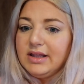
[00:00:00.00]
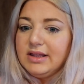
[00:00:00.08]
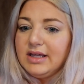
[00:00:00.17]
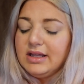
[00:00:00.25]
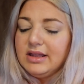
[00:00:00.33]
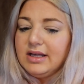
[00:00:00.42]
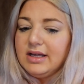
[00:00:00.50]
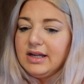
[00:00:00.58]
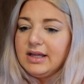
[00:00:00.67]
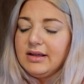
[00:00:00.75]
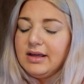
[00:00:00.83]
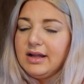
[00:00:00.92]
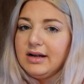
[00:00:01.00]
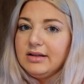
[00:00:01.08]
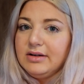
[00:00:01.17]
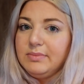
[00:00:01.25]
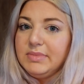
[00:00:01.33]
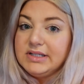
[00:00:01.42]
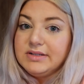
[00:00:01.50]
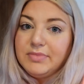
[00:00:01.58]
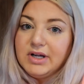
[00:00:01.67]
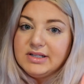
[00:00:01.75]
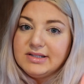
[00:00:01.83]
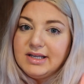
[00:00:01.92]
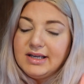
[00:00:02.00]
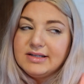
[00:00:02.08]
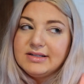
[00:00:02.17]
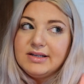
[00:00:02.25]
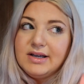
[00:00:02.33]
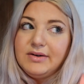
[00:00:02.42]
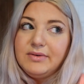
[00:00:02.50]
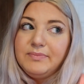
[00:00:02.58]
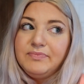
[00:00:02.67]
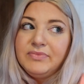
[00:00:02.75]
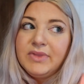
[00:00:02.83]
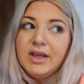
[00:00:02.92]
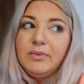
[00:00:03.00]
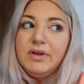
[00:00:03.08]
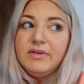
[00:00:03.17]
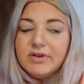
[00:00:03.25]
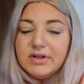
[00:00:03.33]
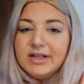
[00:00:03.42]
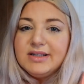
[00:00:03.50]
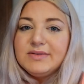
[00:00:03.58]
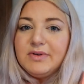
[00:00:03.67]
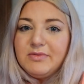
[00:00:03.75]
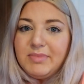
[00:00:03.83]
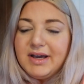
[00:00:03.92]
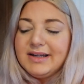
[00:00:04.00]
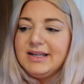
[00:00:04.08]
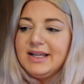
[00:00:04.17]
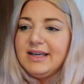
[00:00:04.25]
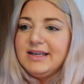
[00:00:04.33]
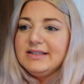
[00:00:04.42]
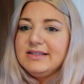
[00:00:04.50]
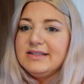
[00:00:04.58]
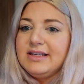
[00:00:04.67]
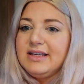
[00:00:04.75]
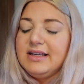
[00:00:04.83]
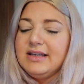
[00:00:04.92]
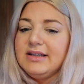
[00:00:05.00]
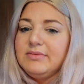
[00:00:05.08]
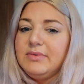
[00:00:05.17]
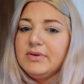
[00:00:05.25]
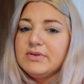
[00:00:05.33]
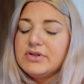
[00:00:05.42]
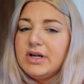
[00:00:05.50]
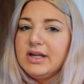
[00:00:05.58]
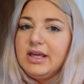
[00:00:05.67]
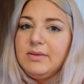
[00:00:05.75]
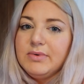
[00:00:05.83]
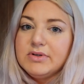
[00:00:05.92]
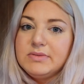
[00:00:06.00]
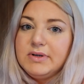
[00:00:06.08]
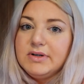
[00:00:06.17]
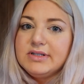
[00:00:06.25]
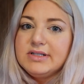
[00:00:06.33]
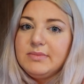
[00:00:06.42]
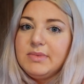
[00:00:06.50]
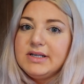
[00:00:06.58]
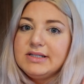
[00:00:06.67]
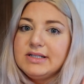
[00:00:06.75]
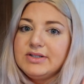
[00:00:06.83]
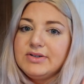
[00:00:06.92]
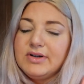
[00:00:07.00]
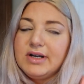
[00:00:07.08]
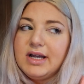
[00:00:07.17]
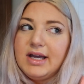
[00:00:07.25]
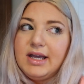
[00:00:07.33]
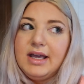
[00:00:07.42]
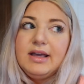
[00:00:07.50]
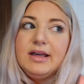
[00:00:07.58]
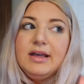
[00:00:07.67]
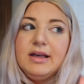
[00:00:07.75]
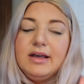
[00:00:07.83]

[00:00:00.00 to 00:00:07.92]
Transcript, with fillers: I think that it can get a little bit depressing. So we have good days, we have bad days, and we always try to keep her spirits up, my sister and I.